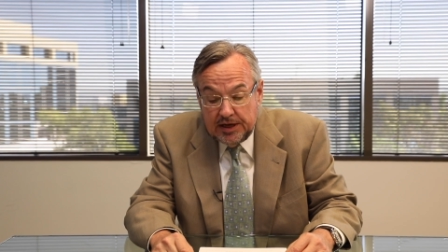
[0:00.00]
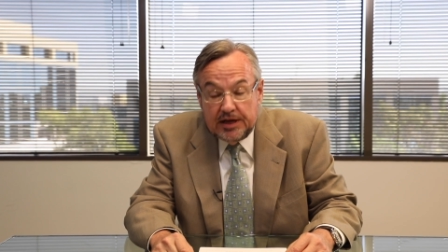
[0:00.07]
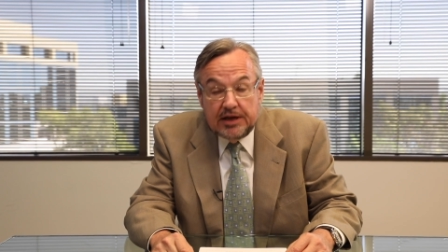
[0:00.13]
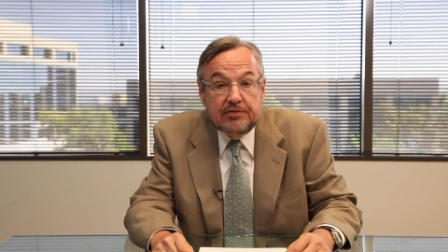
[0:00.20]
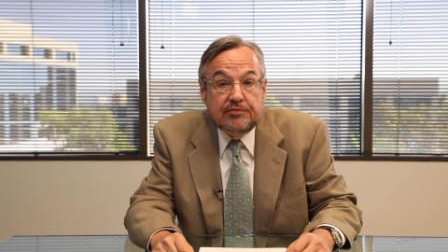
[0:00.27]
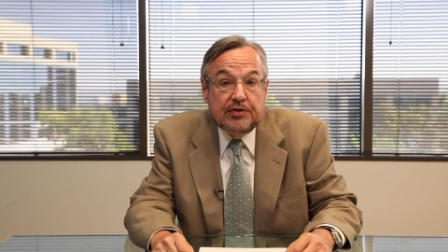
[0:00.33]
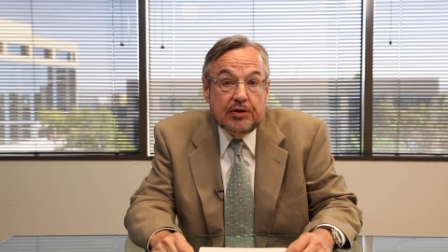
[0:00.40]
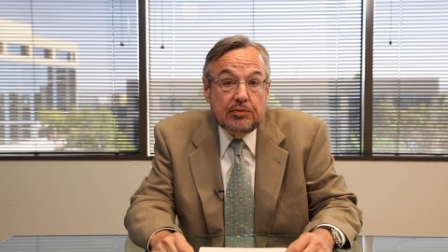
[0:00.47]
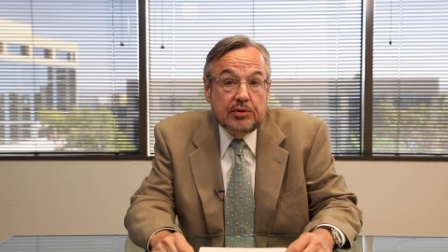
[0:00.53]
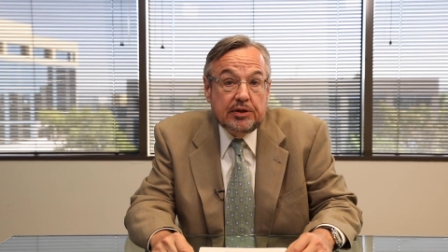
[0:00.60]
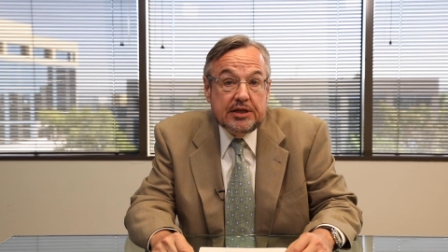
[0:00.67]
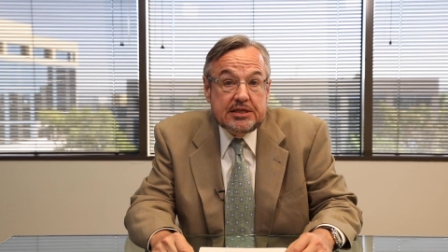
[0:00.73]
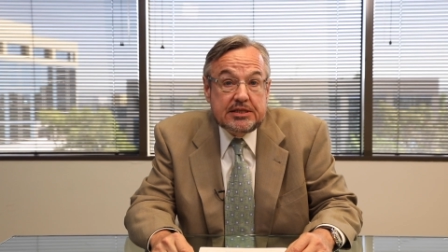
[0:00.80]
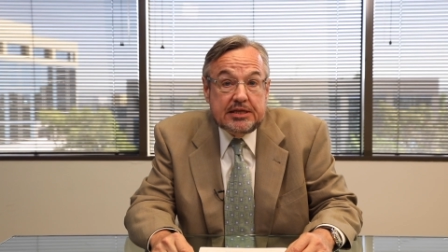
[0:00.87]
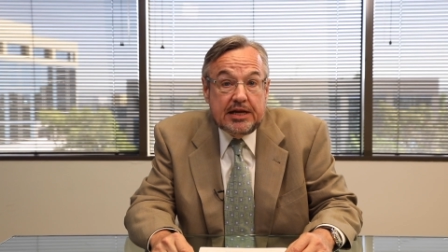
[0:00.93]
in
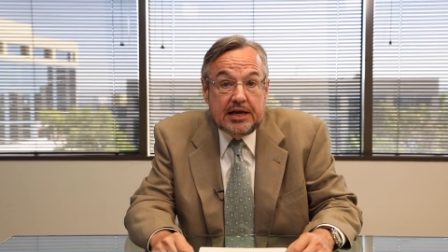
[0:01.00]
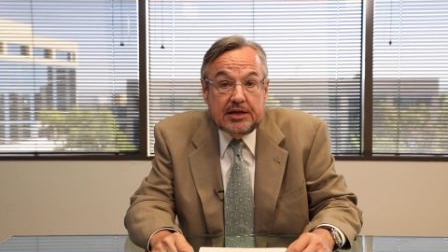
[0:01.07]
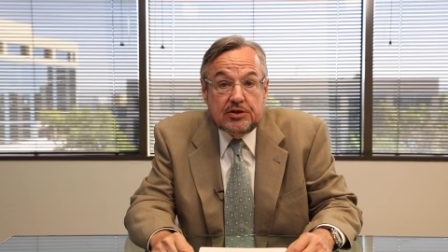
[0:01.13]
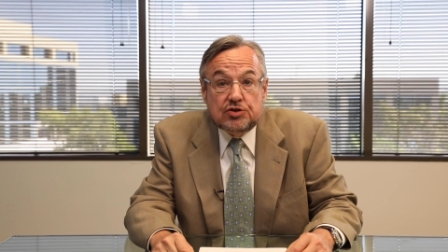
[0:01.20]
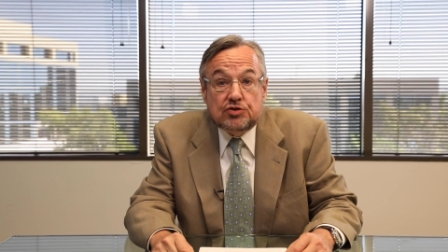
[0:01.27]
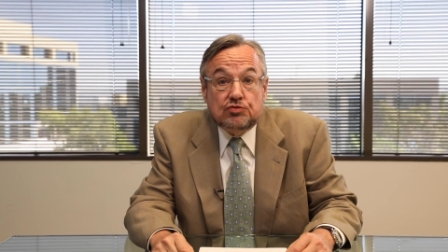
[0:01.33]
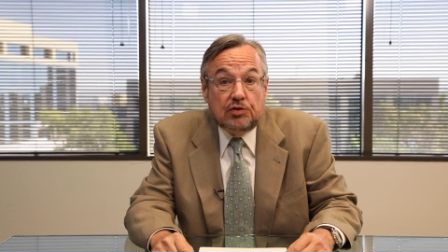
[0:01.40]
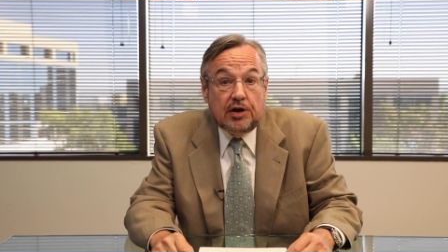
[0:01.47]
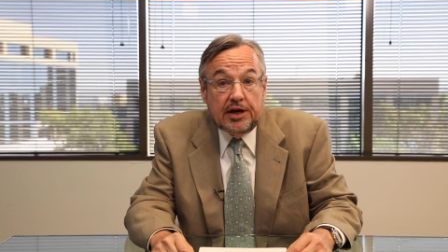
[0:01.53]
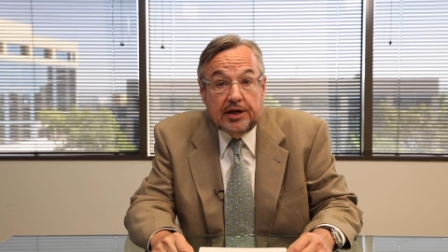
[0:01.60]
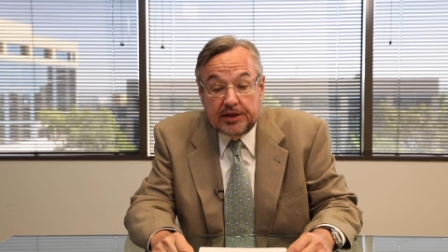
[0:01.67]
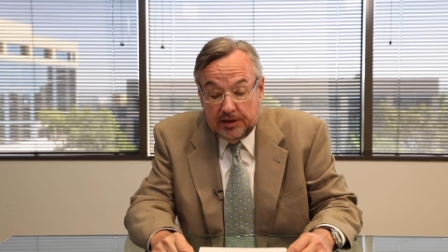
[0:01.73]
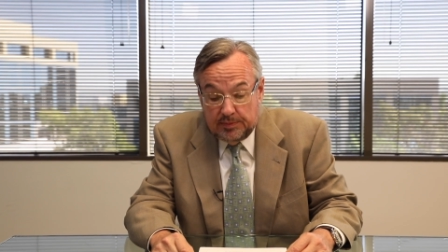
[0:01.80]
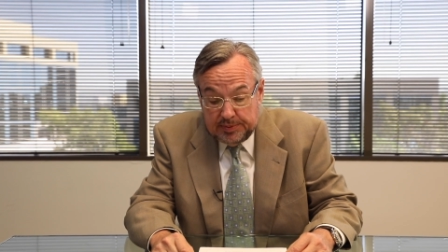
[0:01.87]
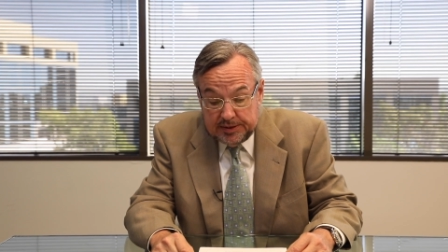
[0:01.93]
federal and state
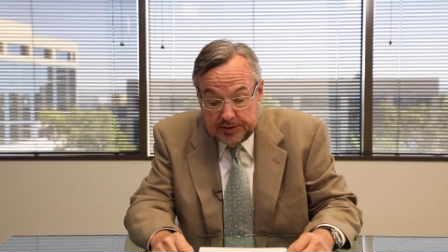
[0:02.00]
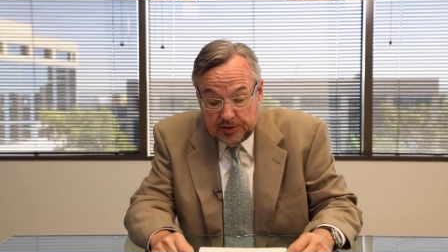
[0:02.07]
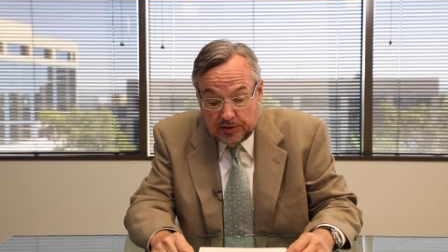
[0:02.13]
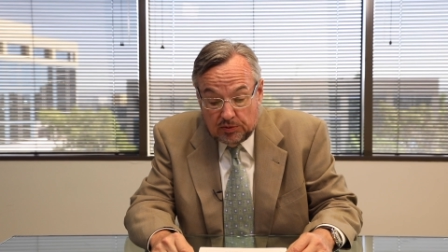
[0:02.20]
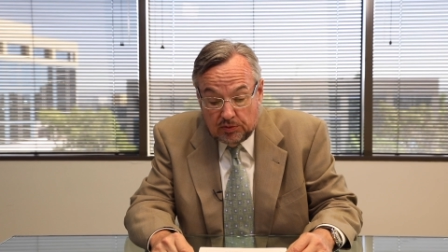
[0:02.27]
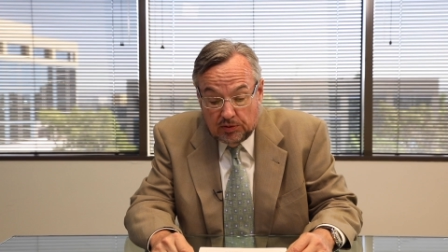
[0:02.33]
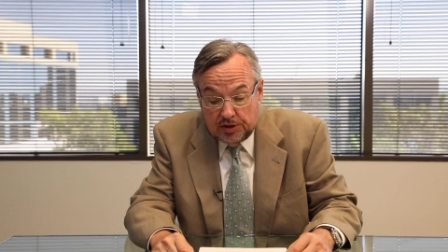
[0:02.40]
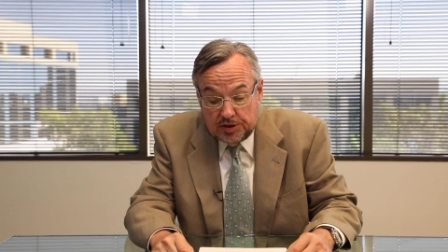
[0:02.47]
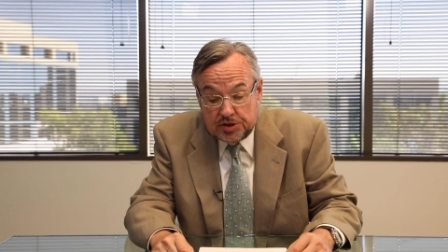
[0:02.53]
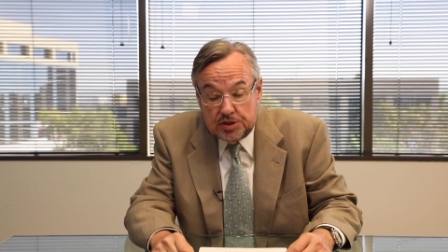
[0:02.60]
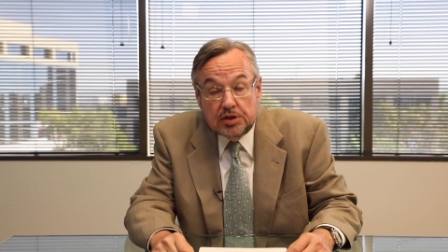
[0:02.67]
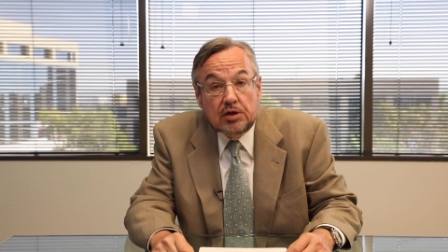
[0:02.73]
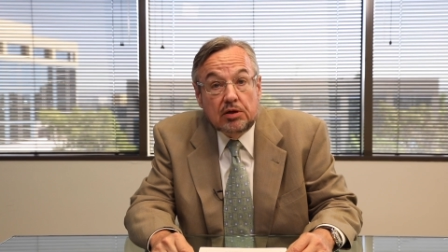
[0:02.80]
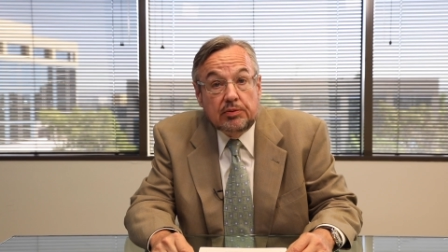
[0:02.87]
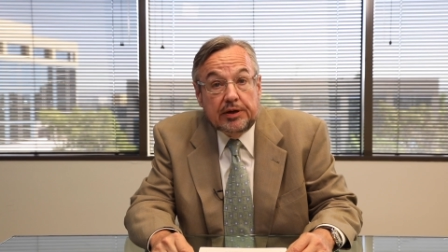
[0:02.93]
trial and appeal
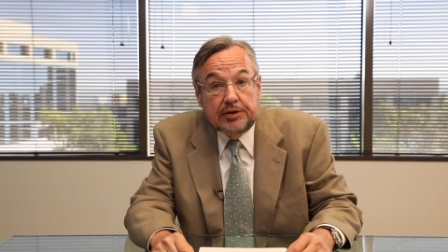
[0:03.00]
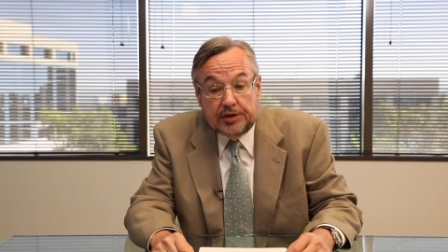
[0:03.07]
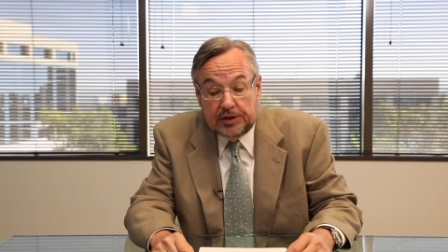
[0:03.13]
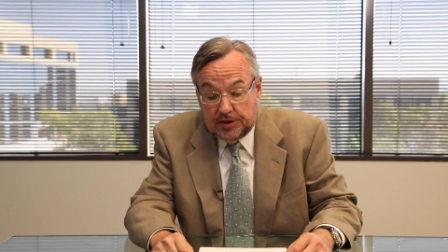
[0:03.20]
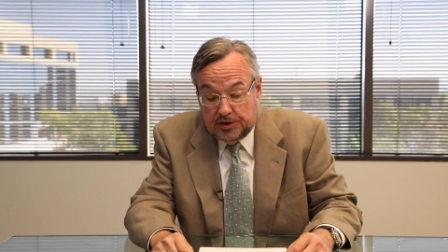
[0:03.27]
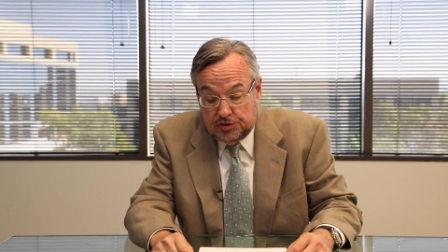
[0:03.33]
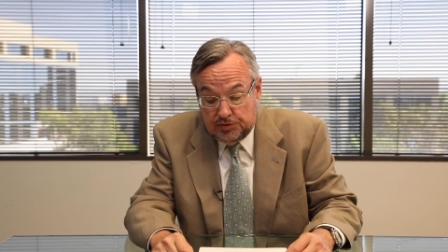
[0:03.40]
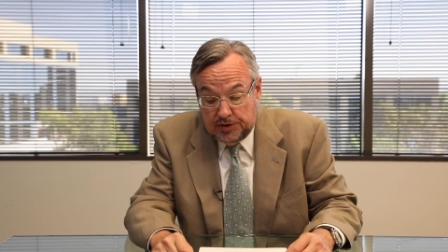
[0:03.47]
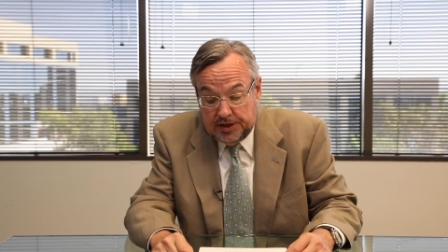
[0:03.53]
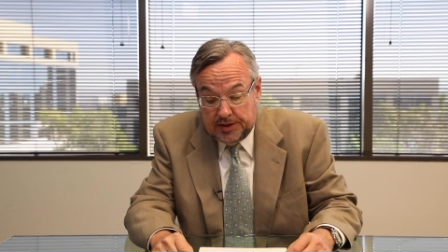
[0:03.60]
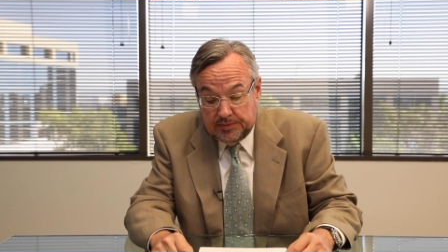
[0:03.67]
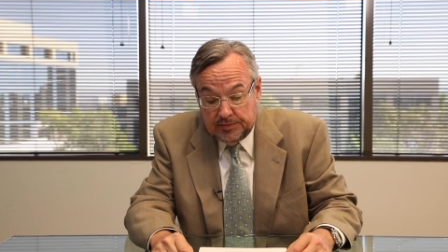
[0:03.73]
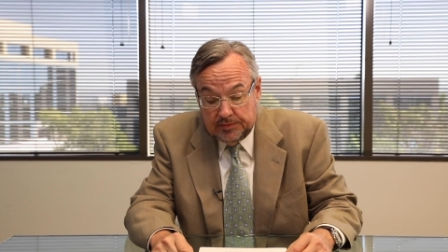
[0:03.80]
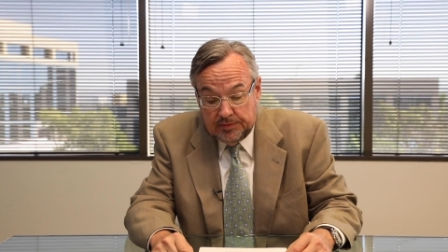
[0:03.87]
courts around the country.